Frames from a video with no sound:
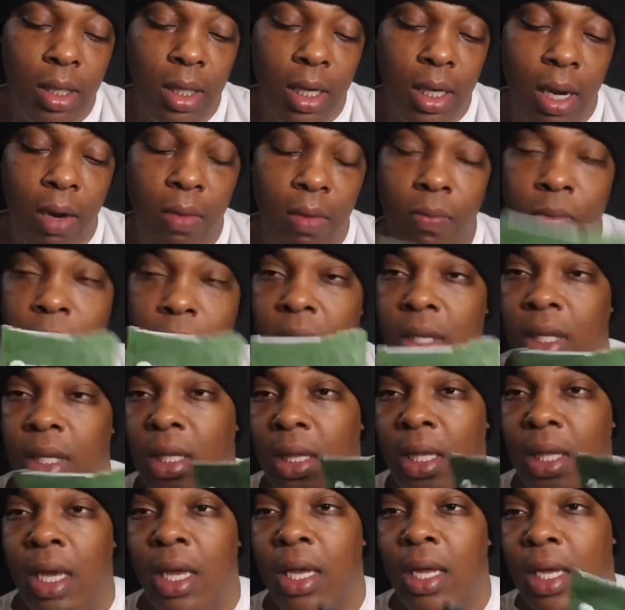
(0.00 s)
I'm really
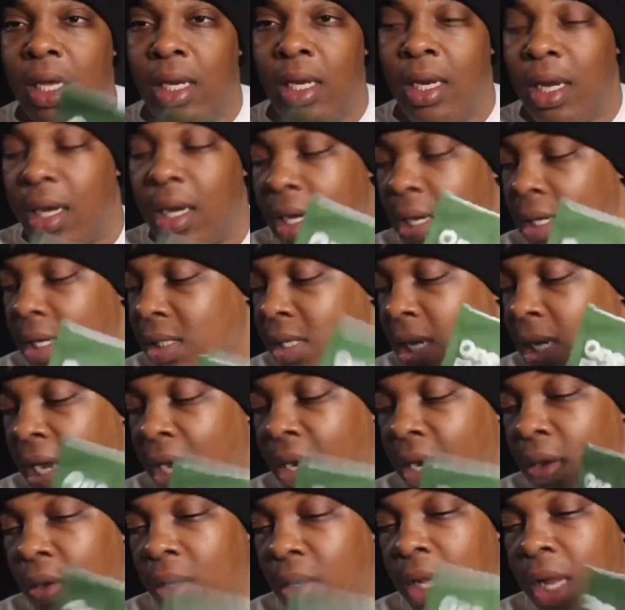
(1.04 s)
liking that because I
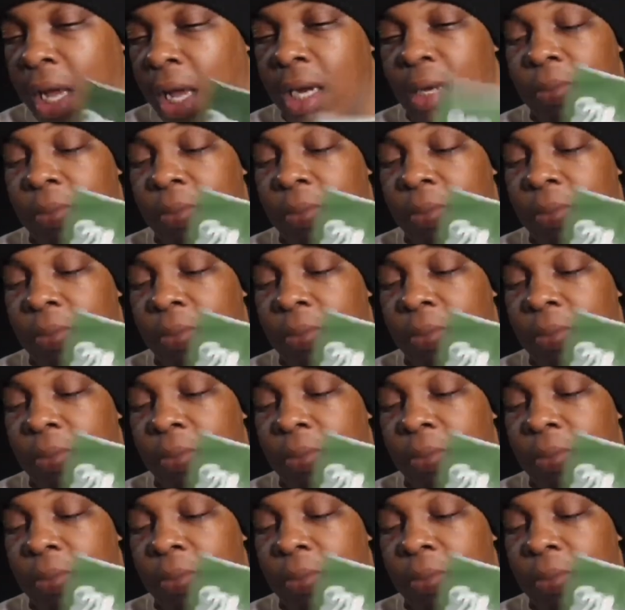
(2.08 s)
ain't going to lie.